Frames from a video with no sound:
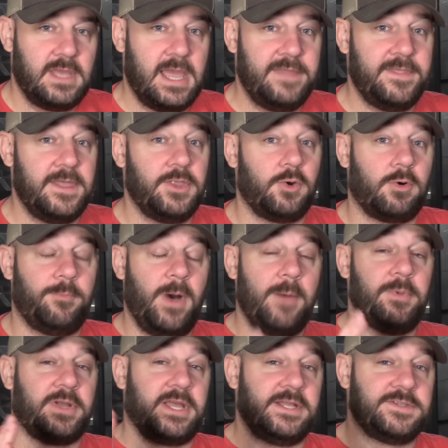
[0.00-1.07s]
And then the
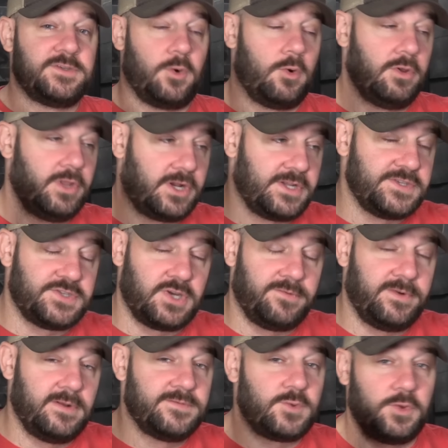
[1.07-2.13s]
Republicans or the conservatives